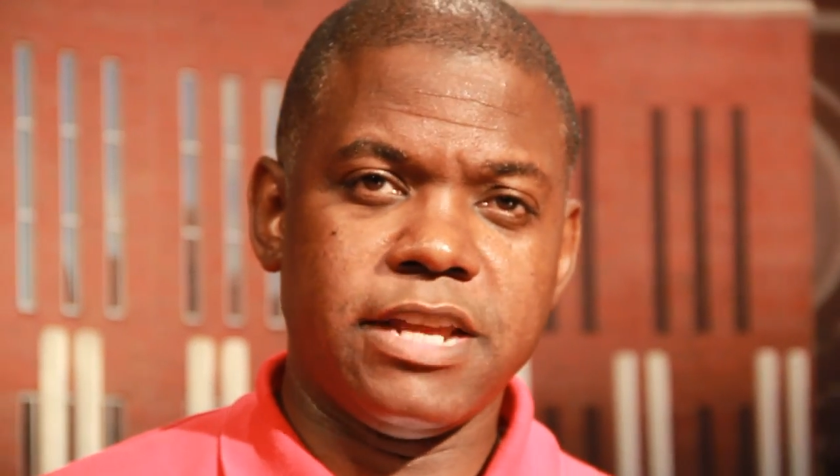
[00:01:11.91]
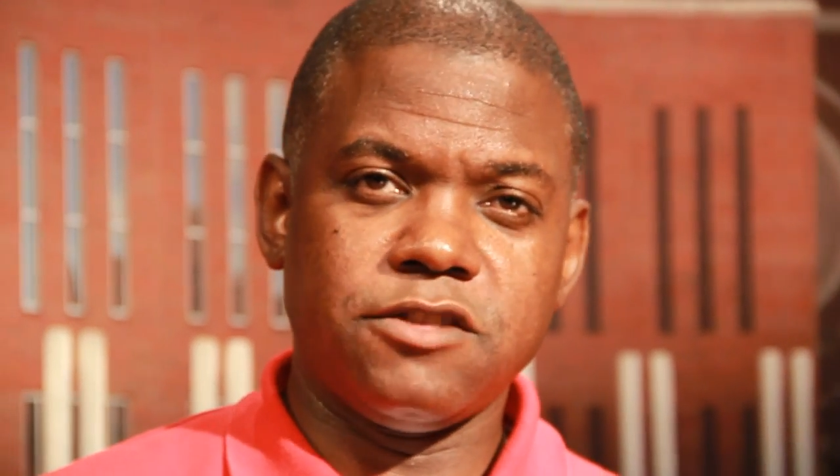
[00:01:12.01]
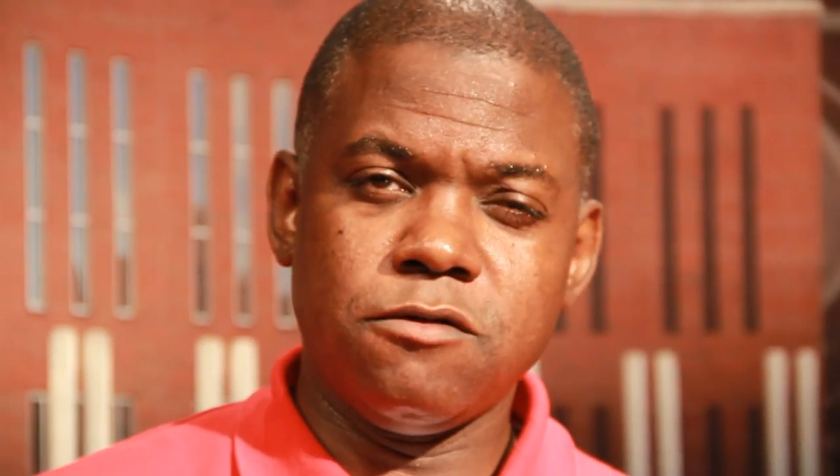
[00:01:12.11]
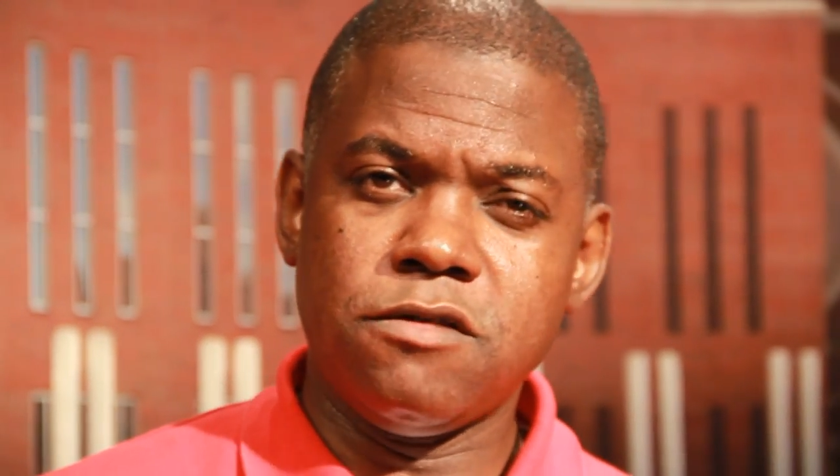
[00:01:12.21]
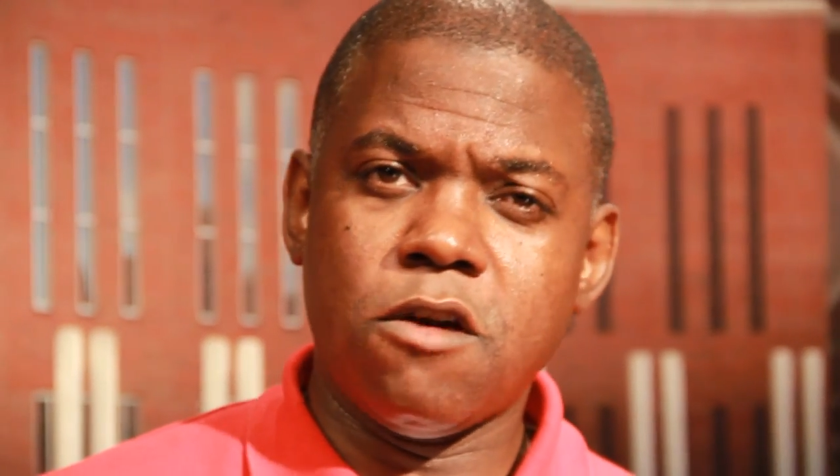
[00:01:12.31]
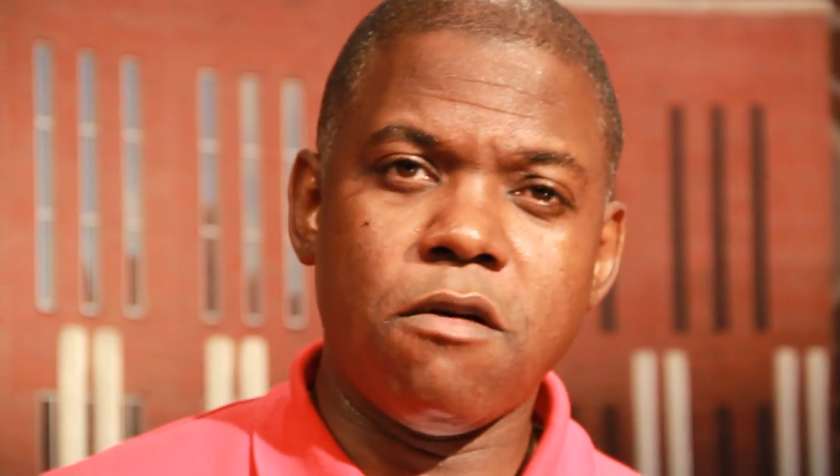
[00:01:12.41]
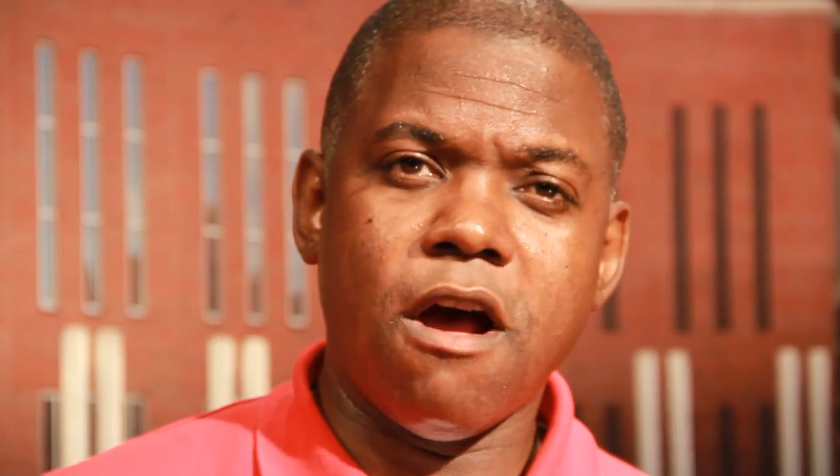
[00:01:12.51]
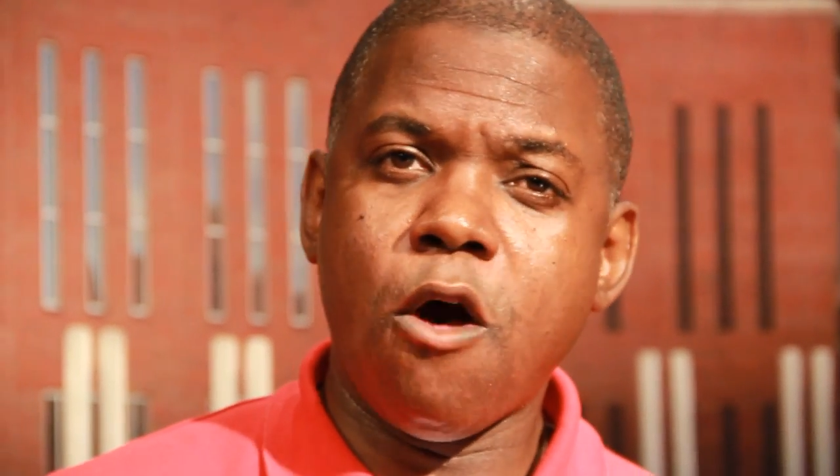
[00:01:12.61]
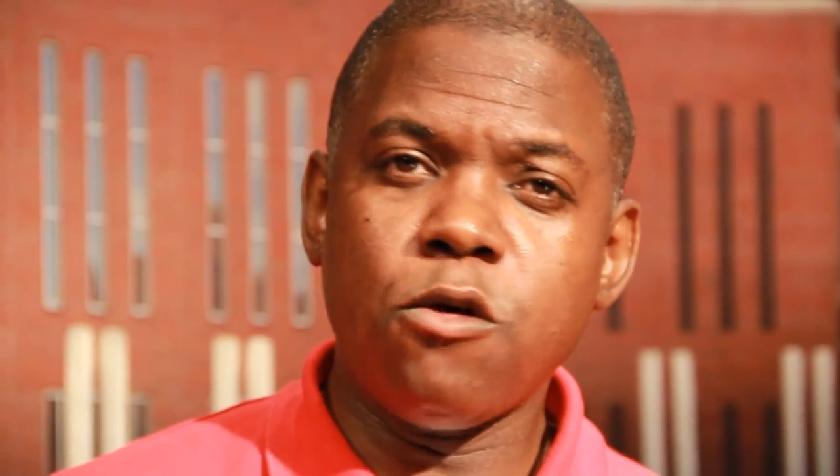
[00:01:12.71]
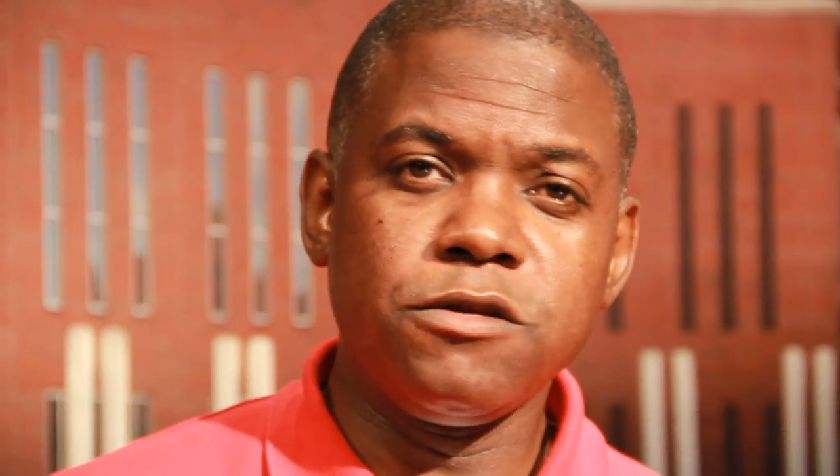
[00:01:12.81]
lets you know
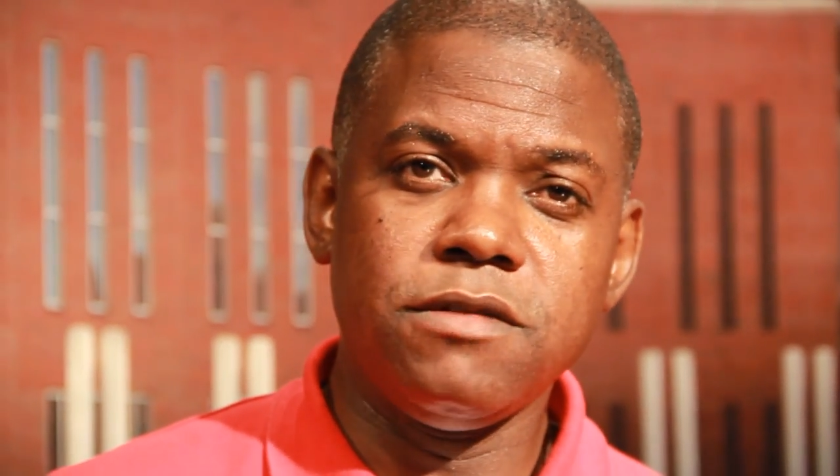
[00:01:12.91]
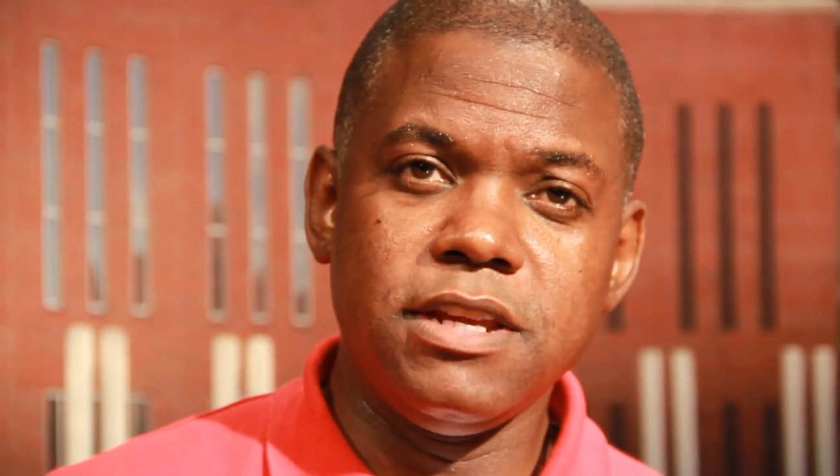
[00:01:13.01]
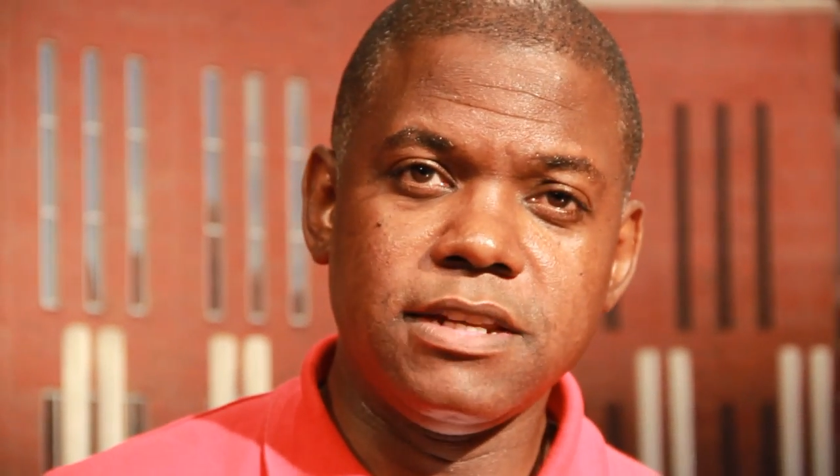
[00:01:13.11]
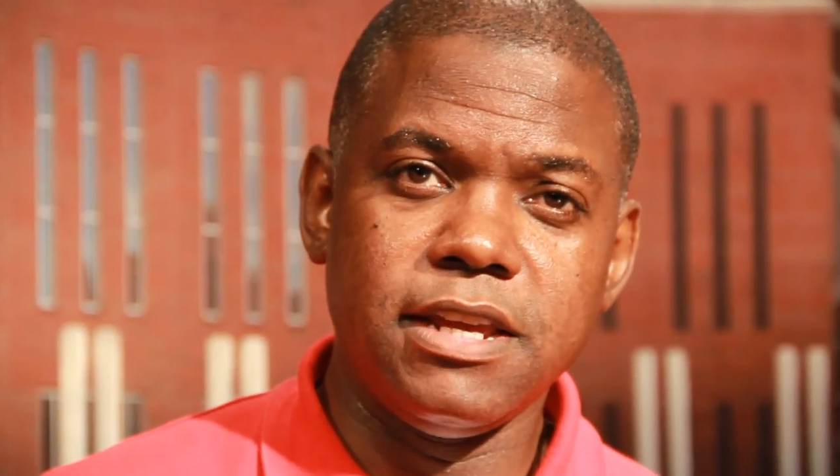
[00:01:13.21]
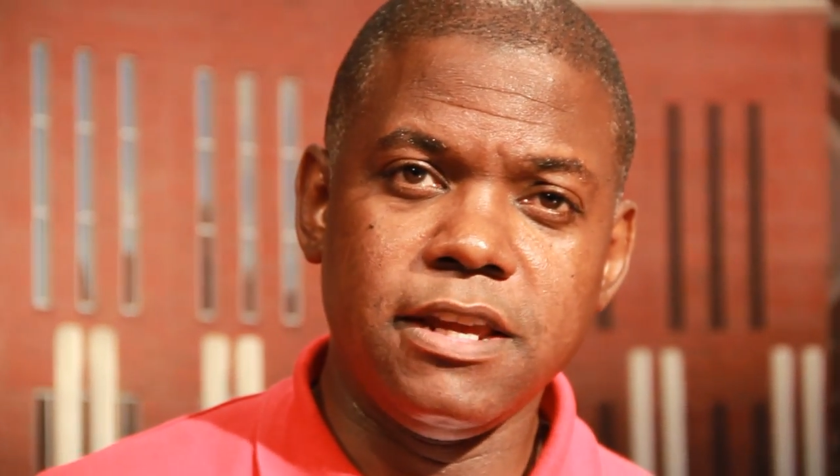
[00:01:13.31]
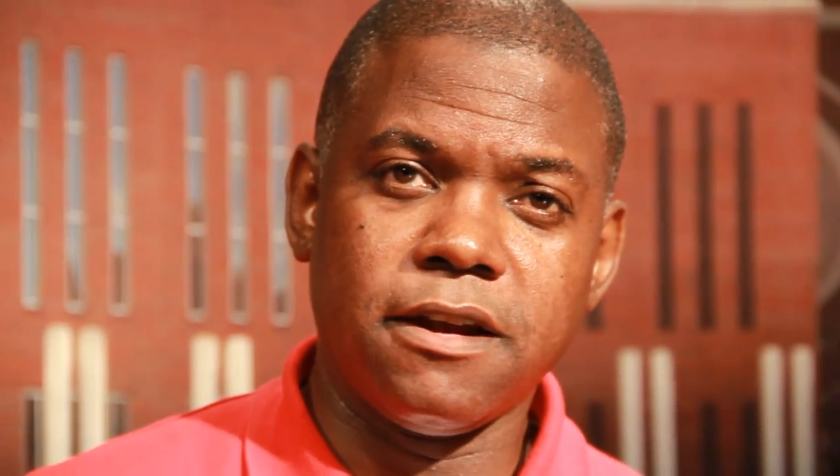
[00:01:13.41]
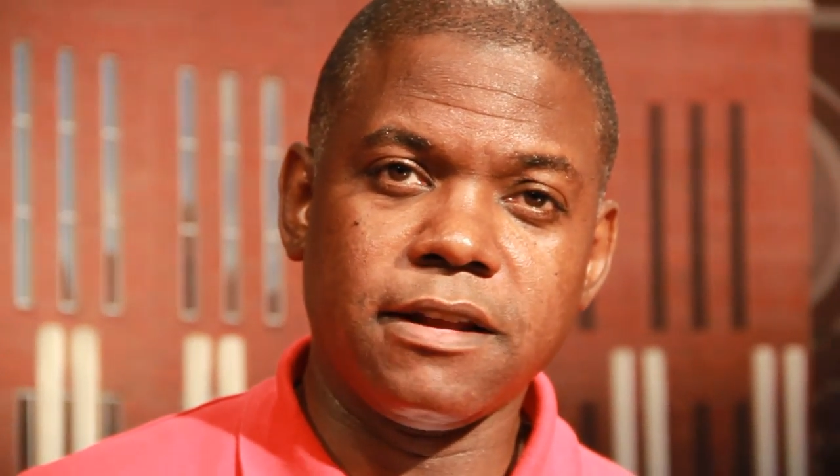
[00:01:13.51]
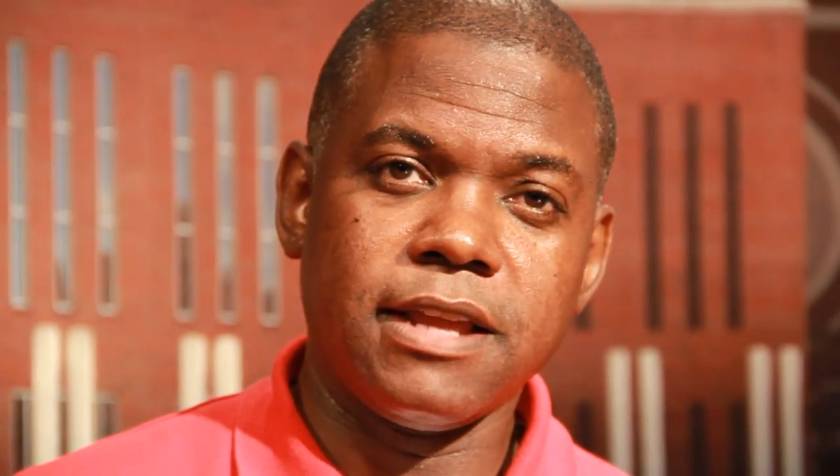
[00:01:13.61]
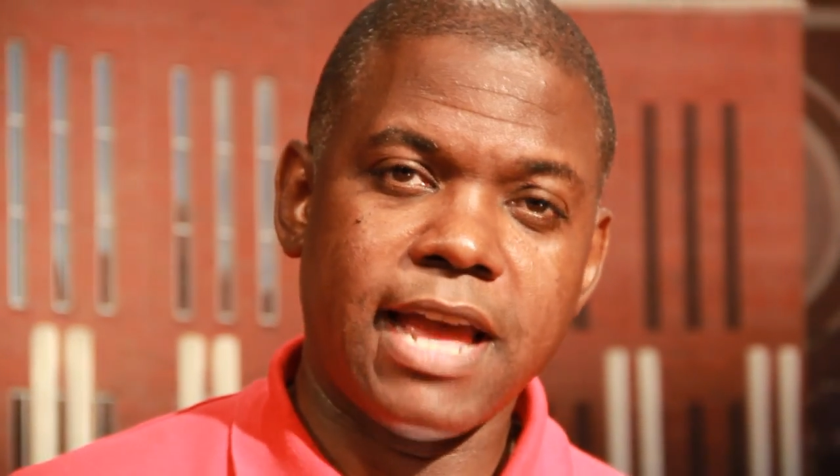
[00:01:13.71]
all you need to hear.